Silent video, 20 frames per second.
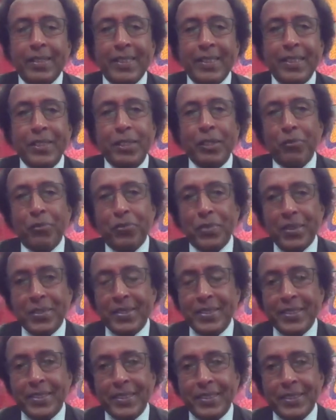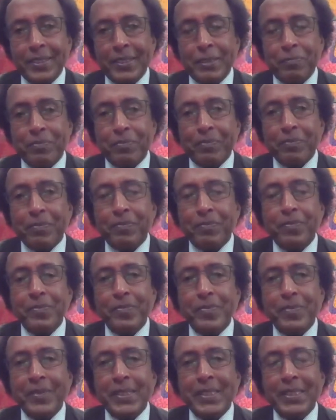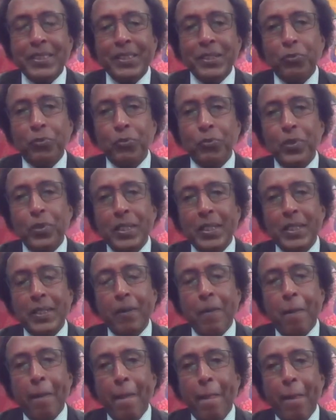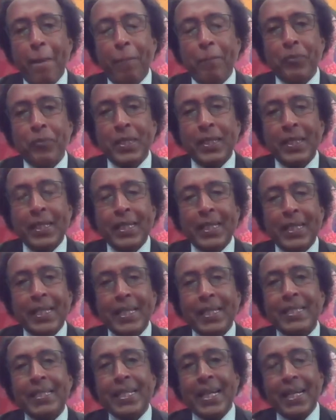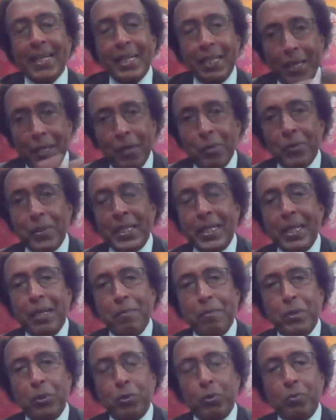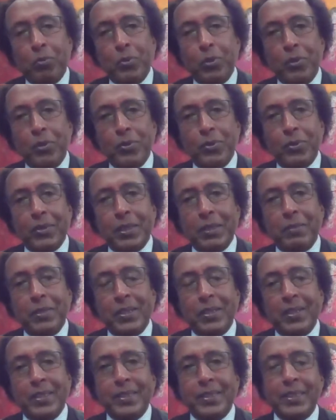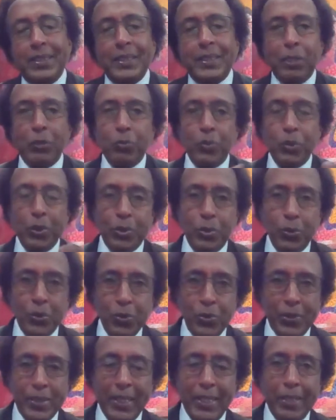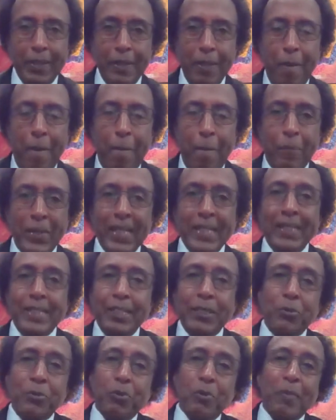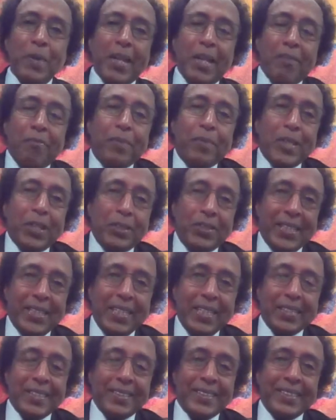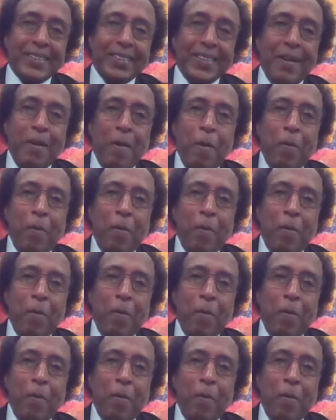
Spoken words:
The difference is if we allow the government to produce CBDCs and we use that, at least we might have a better chance